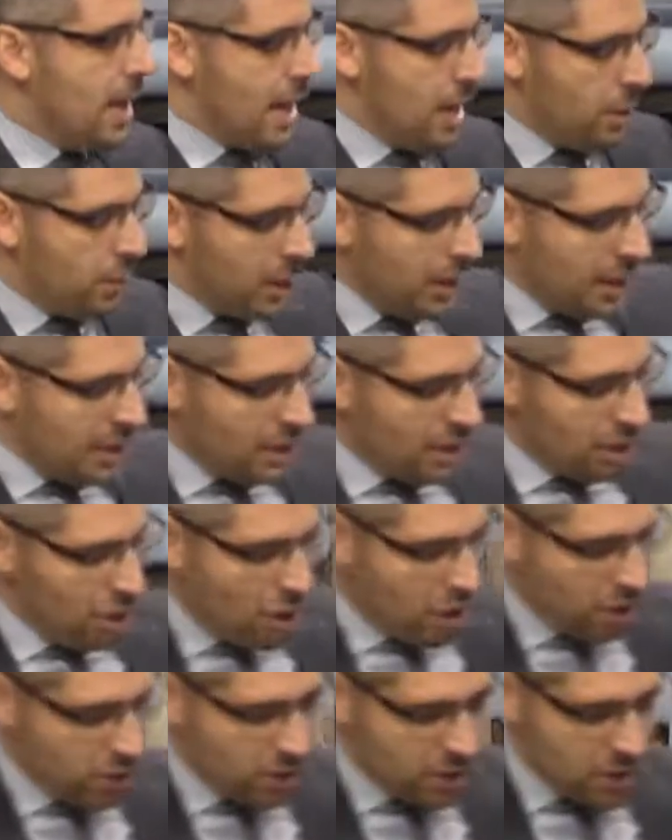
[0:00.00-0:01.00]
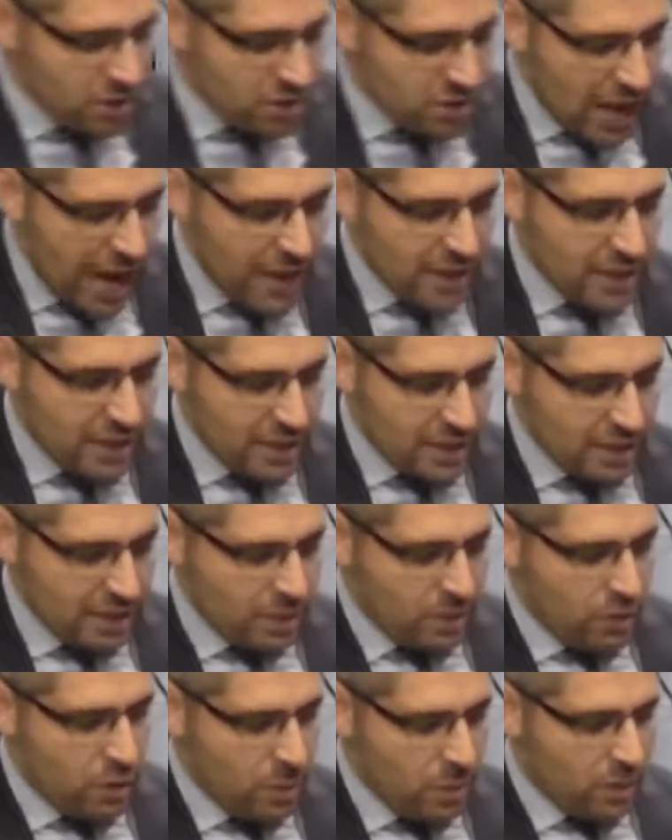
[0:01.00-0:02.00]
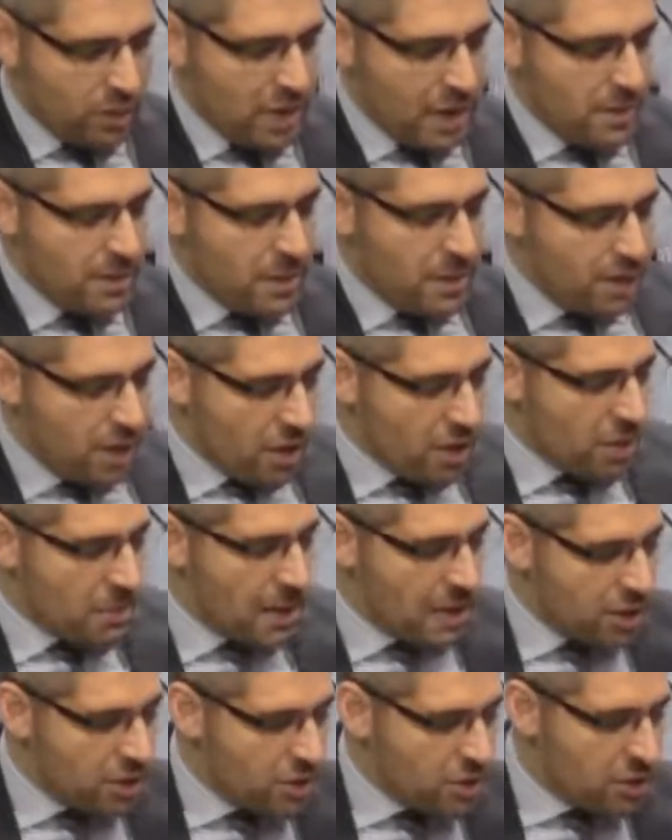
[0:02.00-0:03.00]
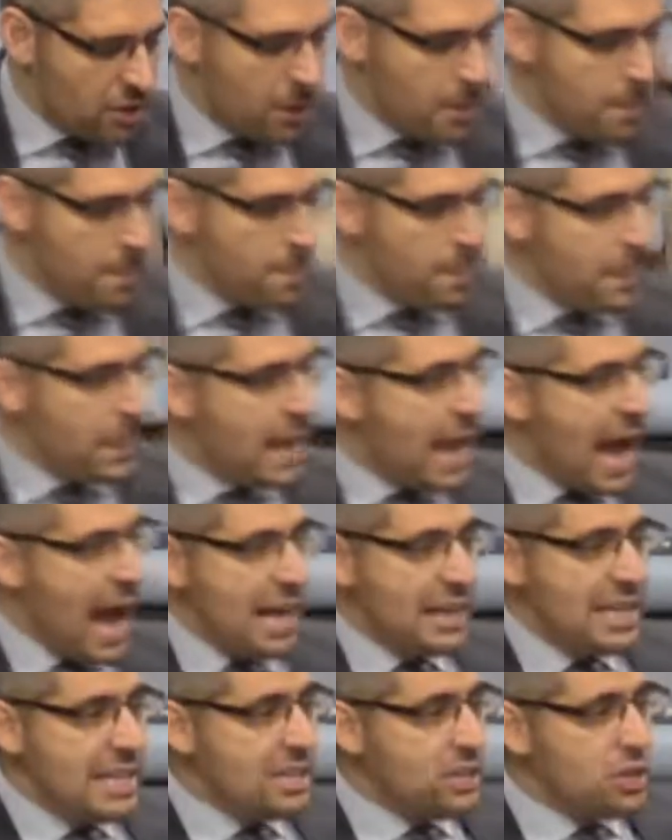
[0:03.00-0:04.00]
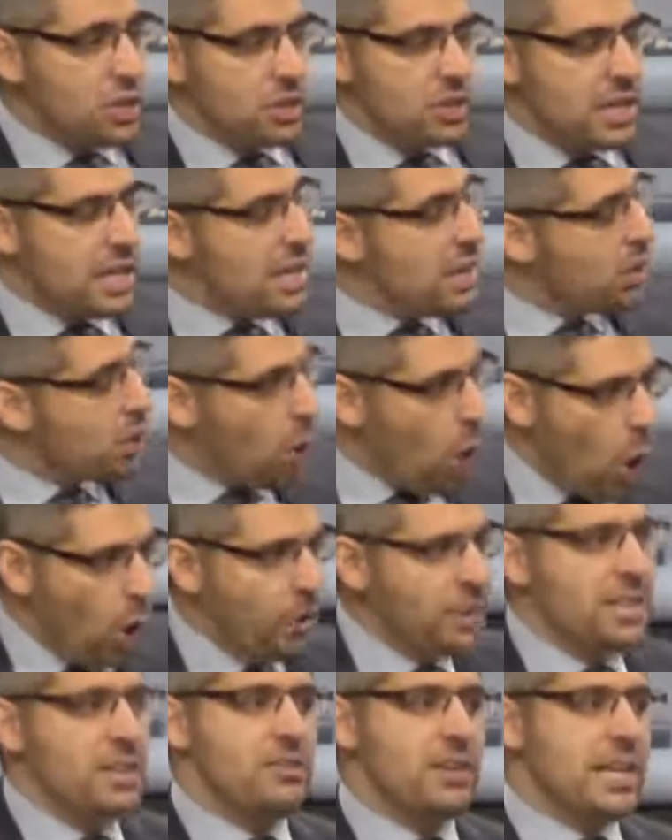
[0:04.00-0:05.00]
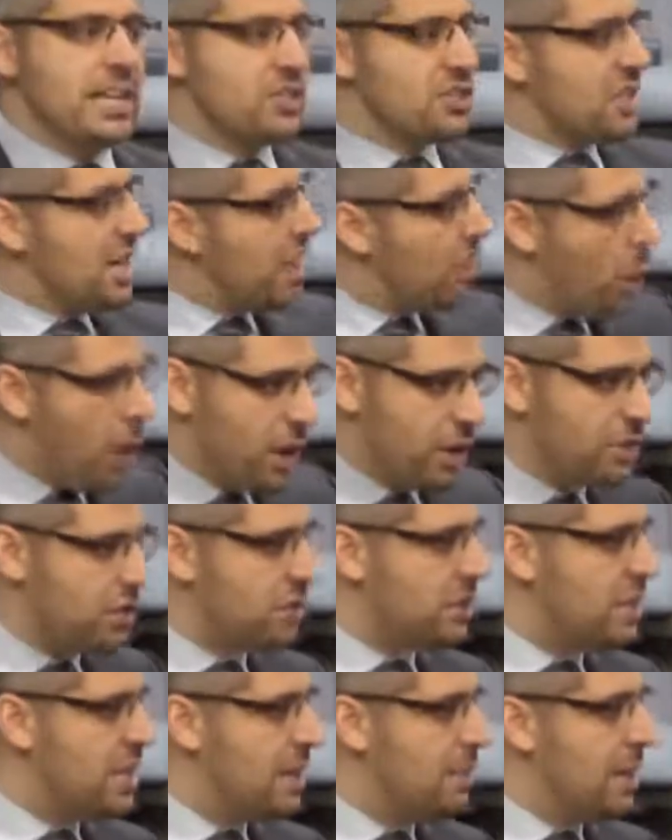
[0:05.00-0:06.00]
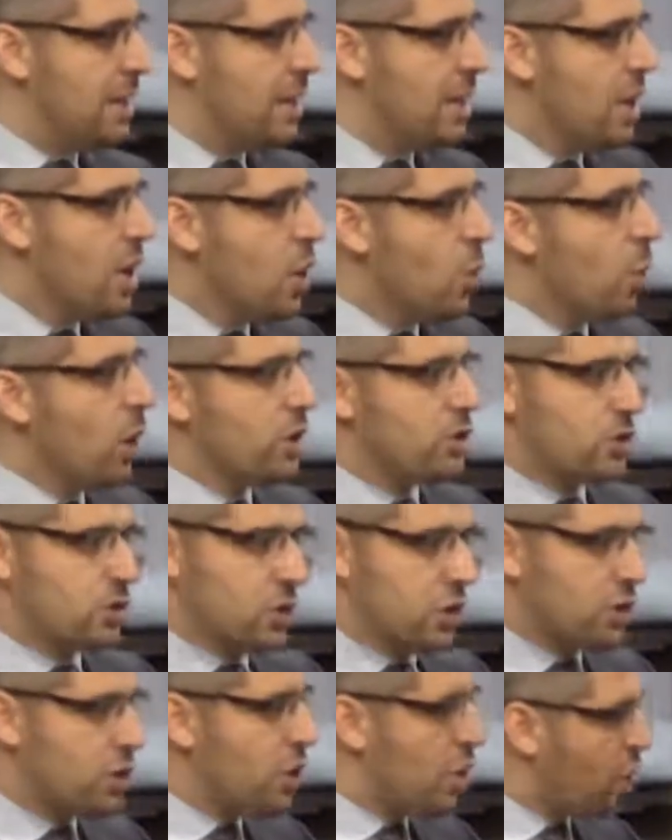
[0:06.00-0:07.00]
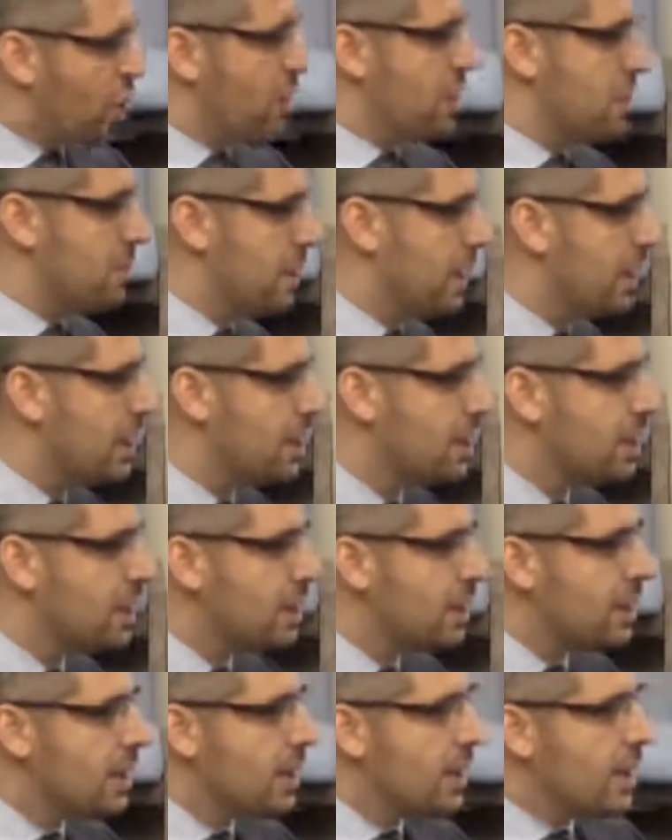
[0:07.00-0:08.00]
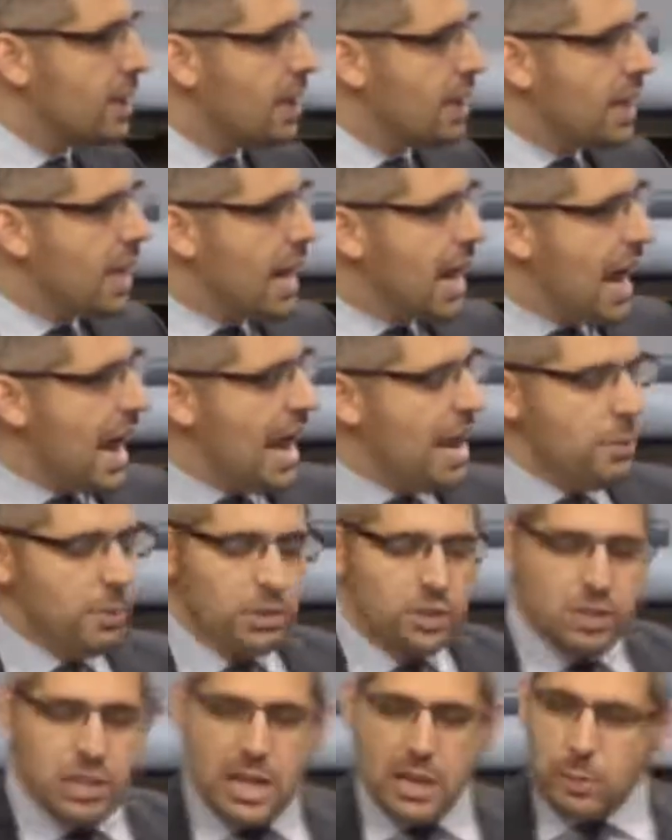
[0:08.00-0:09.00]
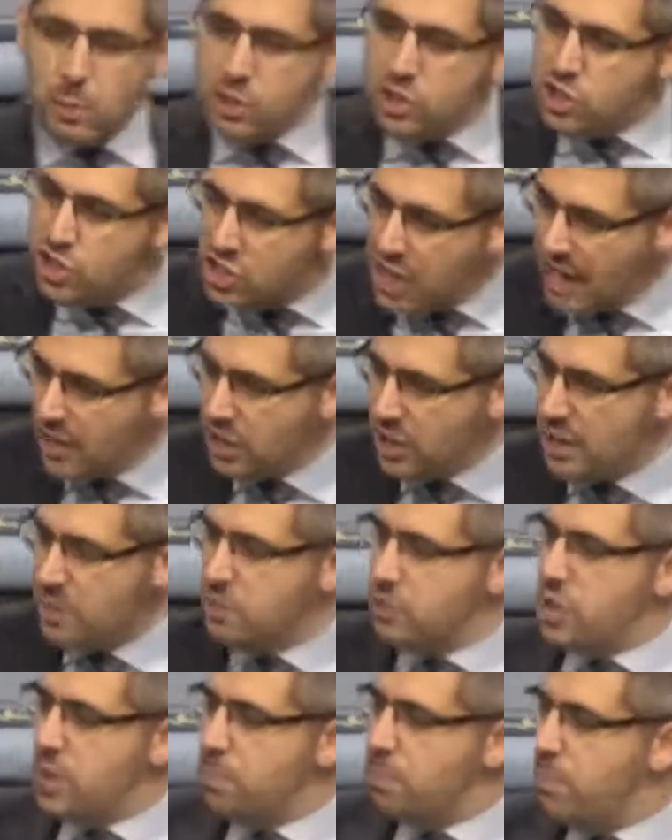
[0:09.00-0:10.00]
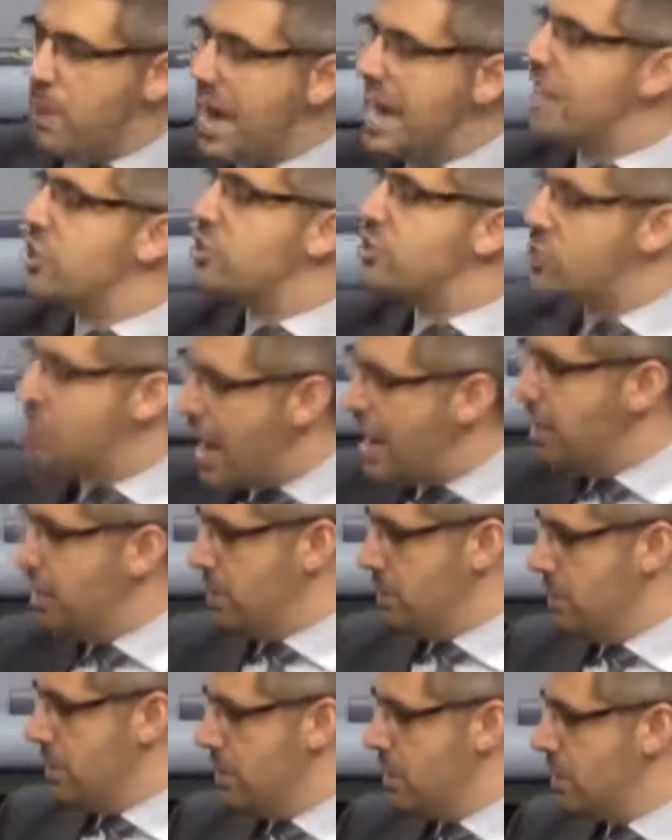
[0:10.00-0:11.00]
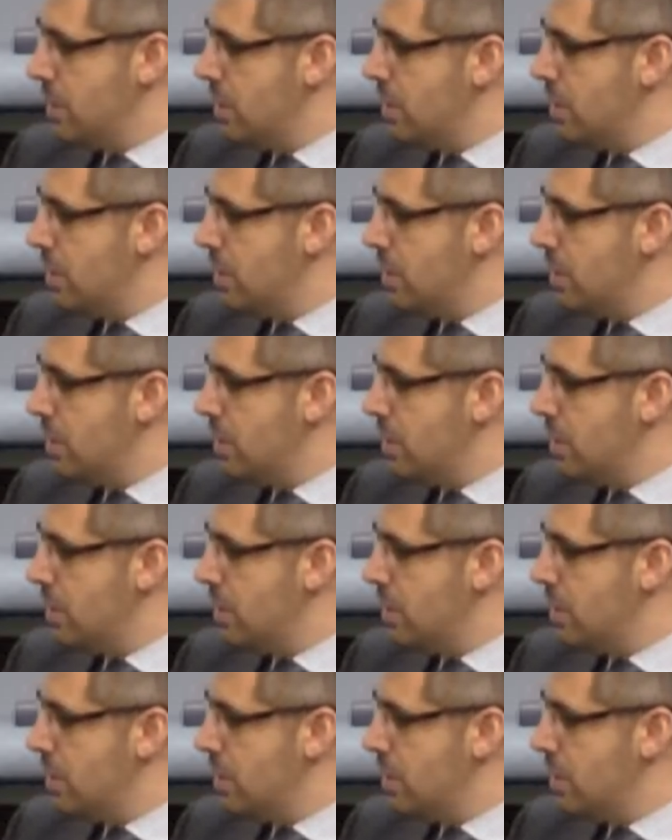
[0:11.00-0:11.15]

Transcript: And I went in along, sat in a little room with him and another minister. And the only reason he wanted to see me was to encourage me. He was gentle. He was a big gentleman